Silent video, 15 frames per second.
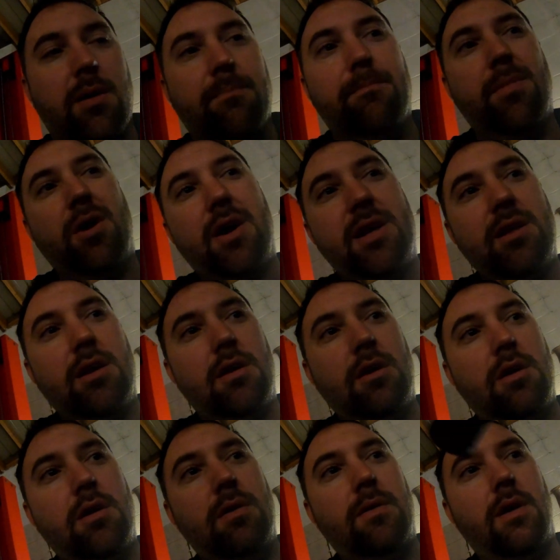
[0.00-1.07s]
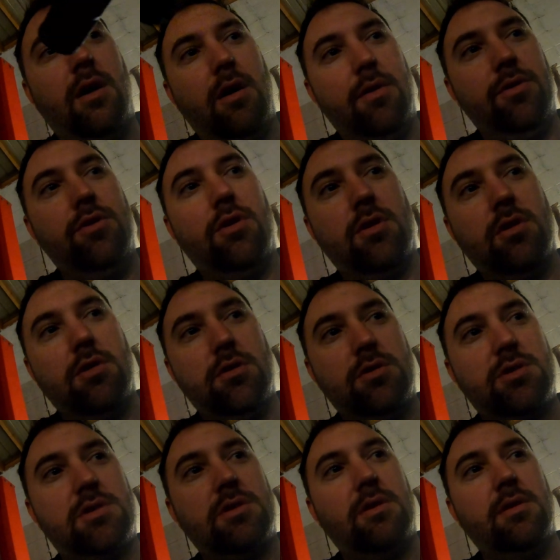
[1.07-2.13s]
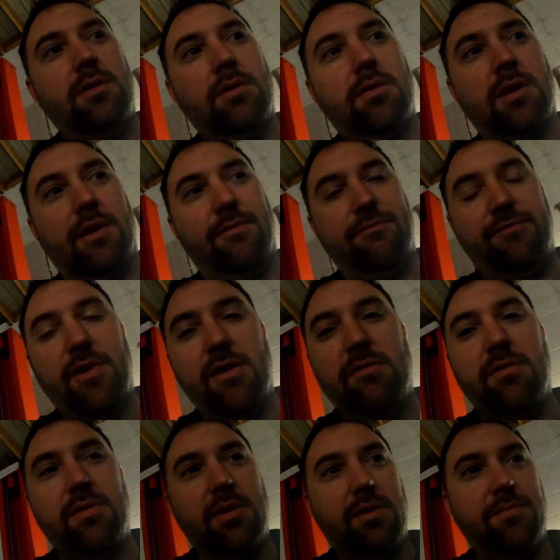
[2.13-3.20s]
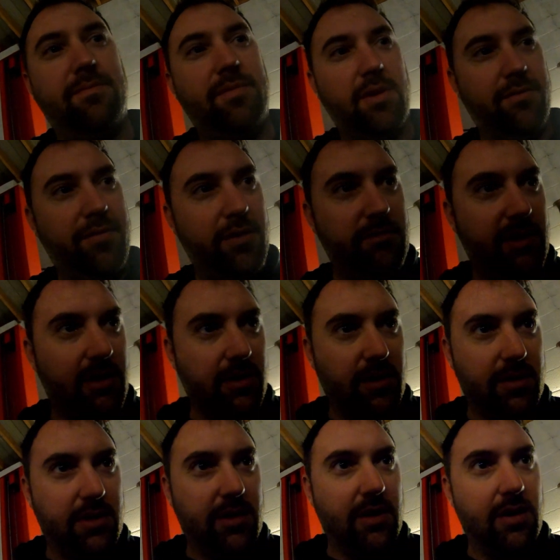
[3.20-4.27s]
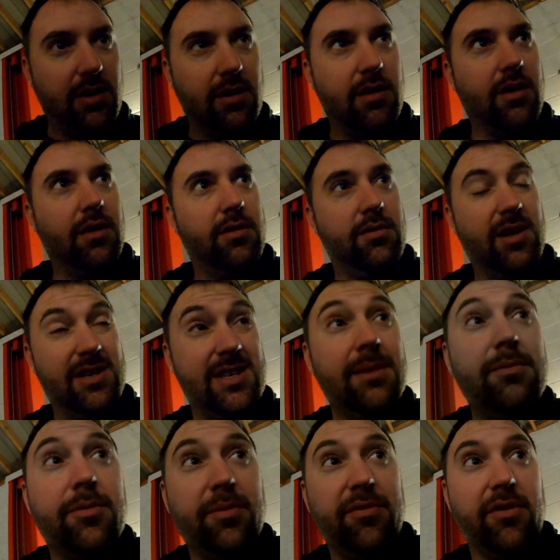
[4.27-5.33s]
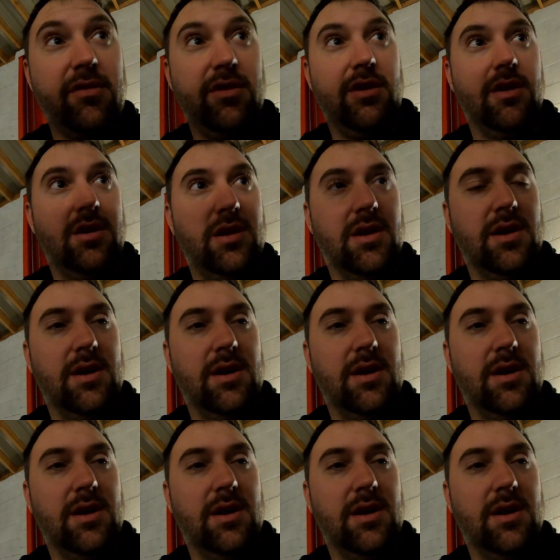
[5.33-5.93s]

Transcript: Mine are not loose. They're very good. They seem to be very good.